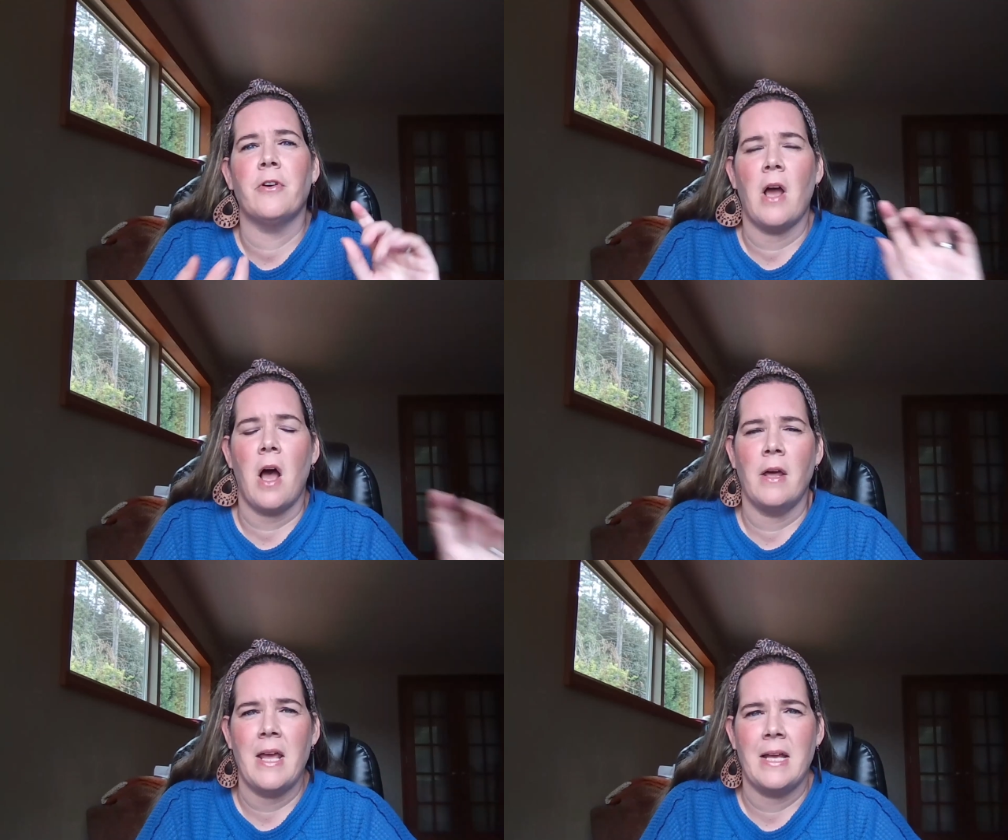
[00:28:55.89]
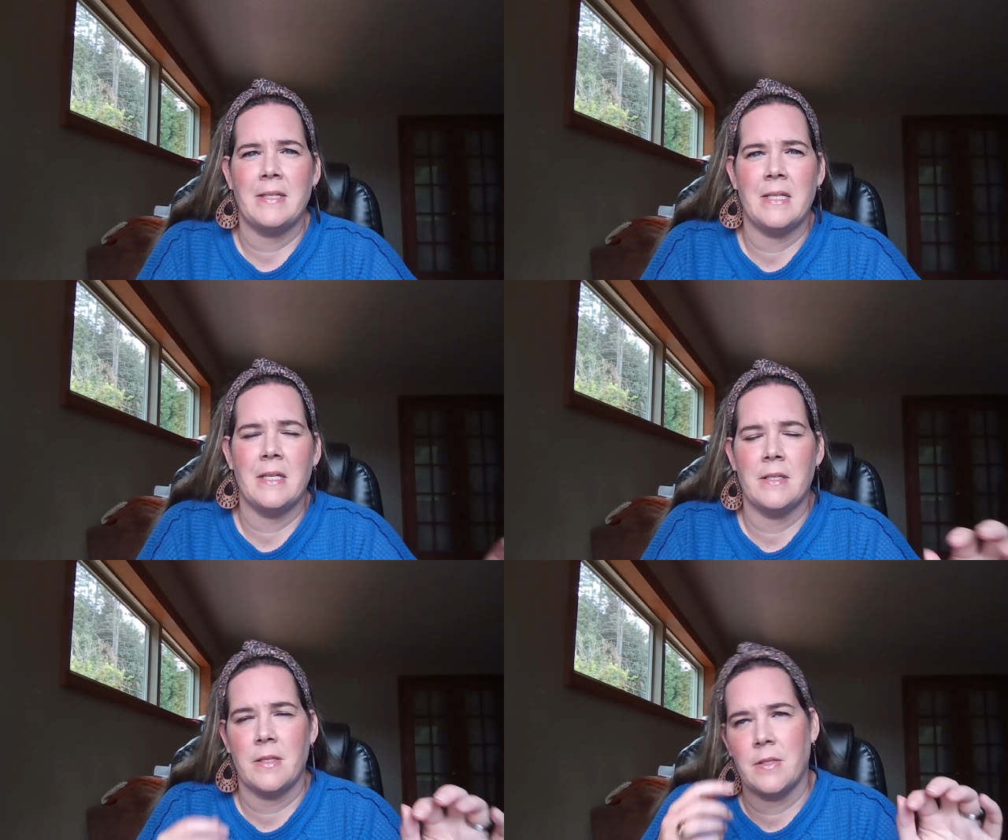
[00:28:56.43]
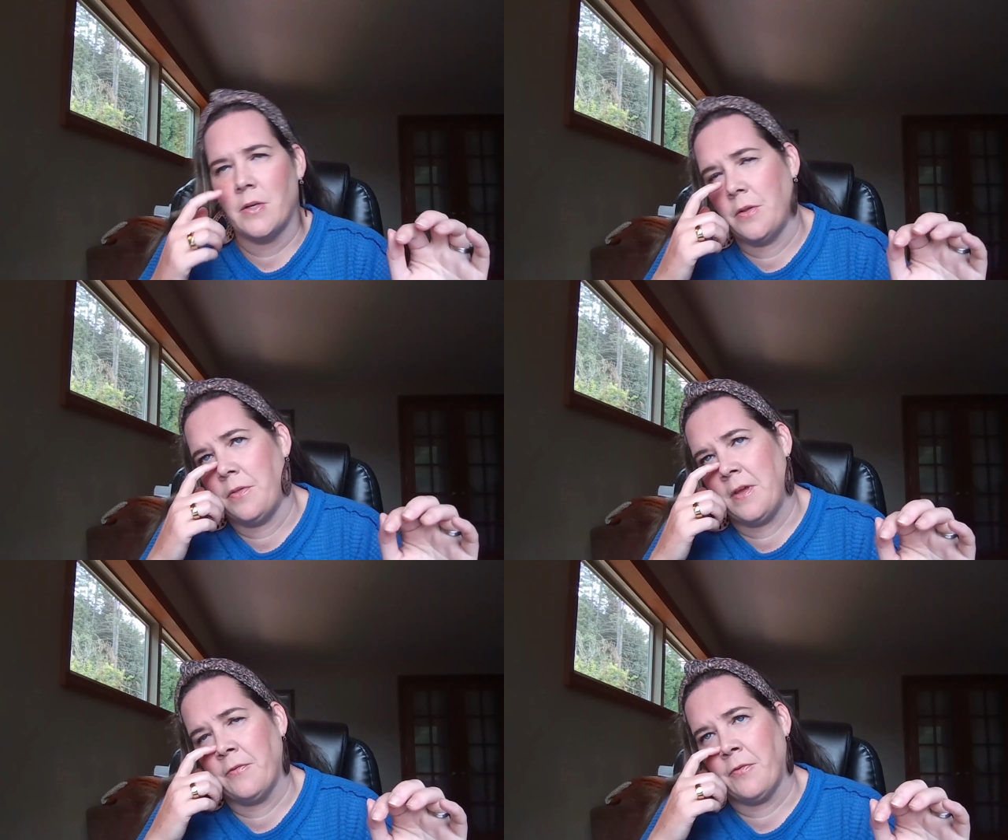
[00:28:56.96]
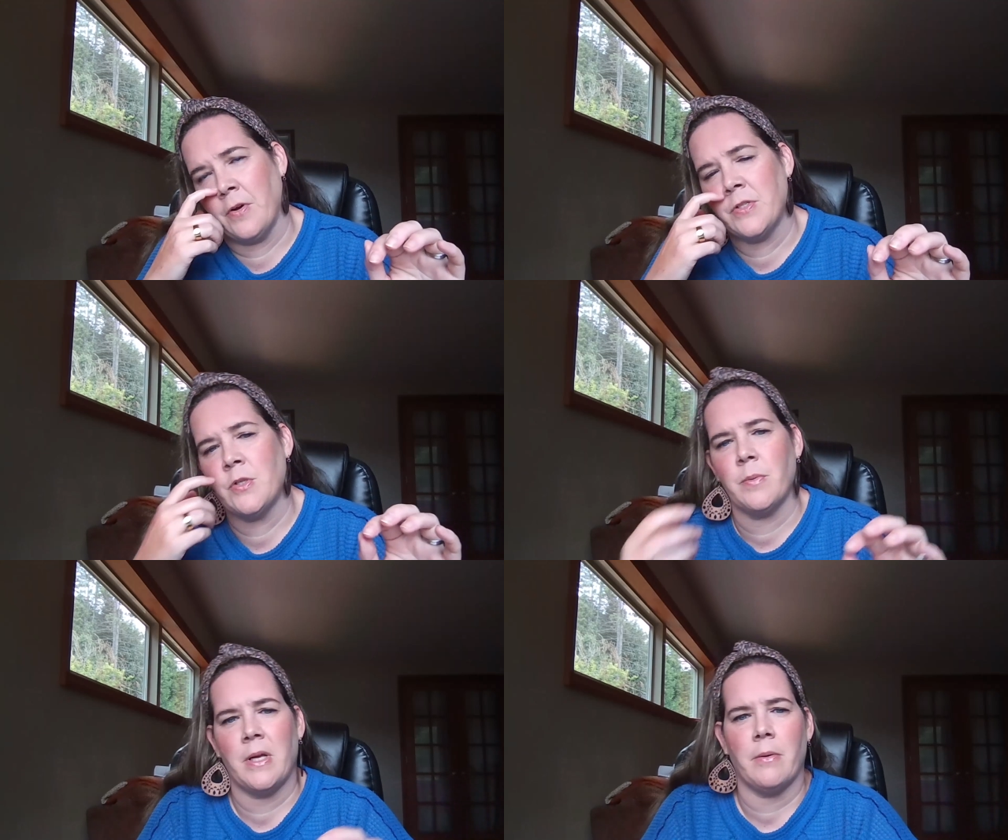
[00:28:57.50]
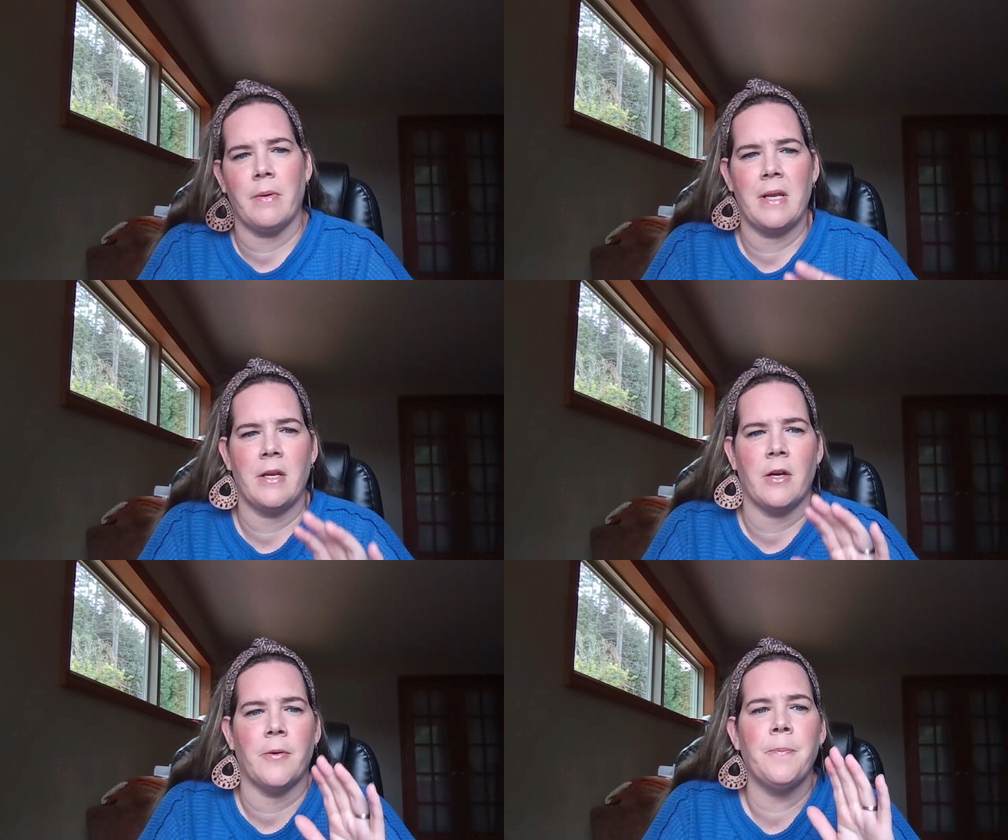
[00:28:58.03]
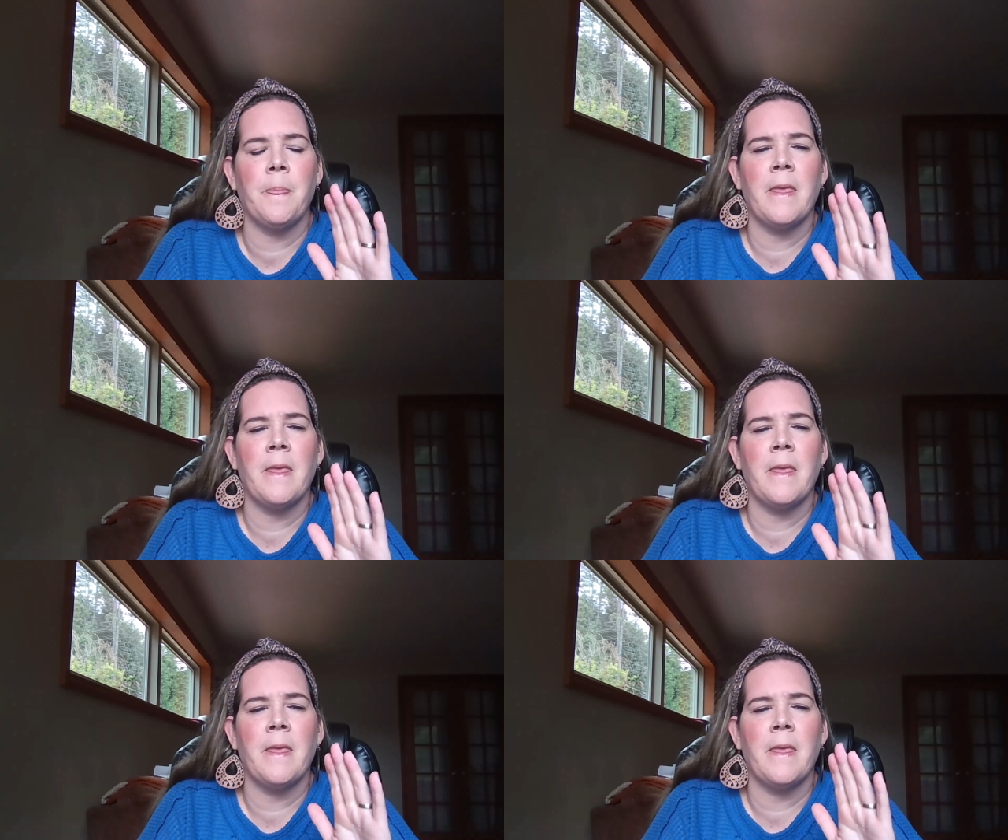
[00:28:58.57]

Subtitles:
On Etsy, this is a good thing for us to reiterate here.